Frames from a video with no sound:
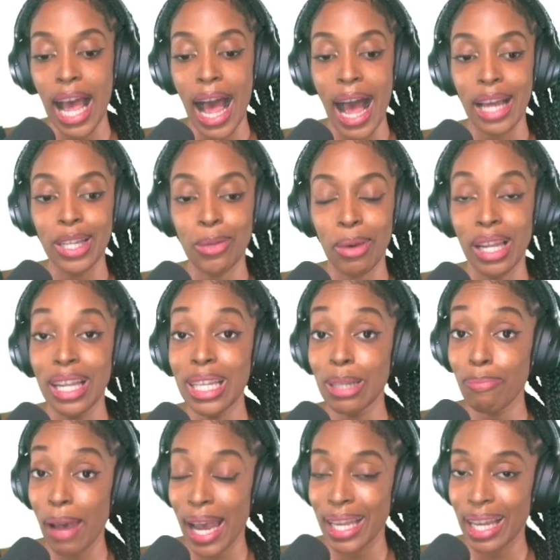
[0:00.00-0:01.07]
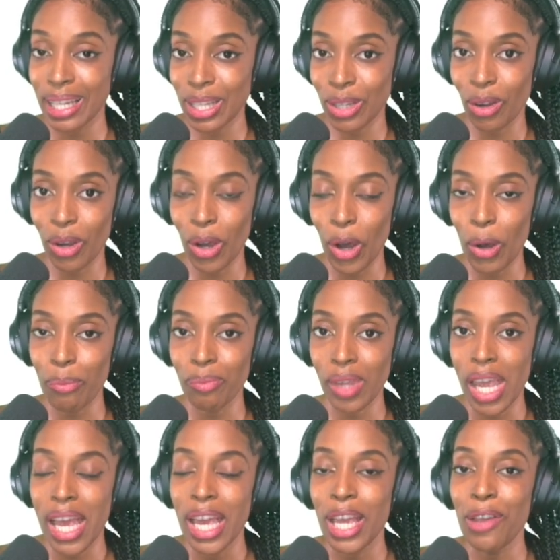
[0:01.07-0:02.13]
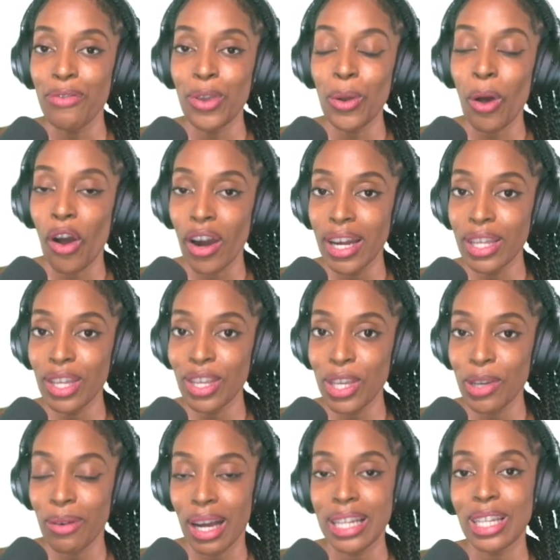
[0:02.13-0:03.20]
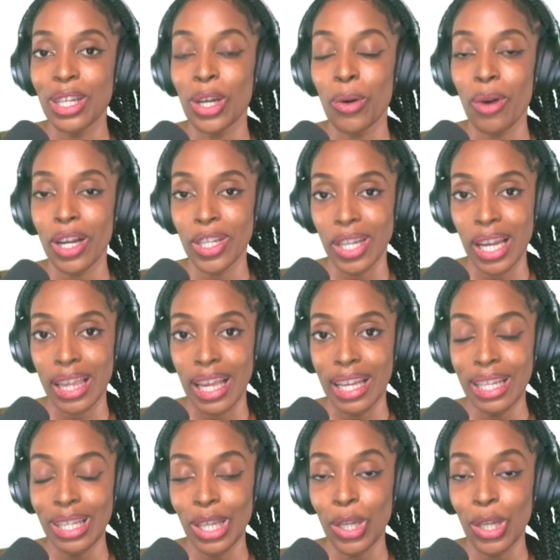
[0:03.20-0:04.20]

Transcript: as well as Binance.com. If you are in the US and you're watching this,